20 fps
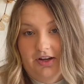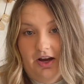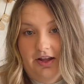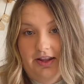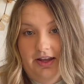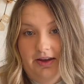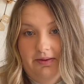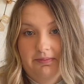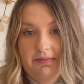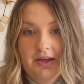
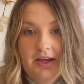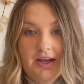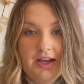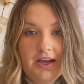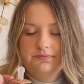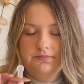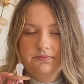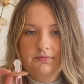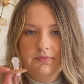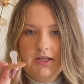them.
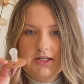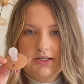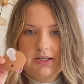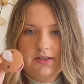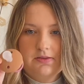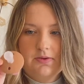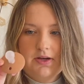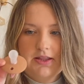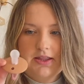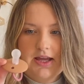This
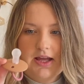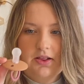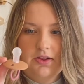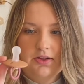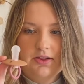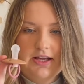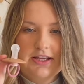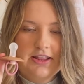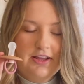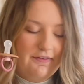is what they
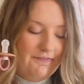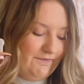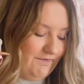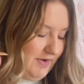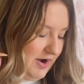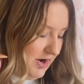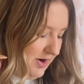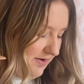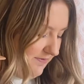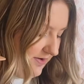look like. They're
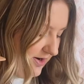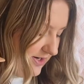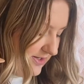very, very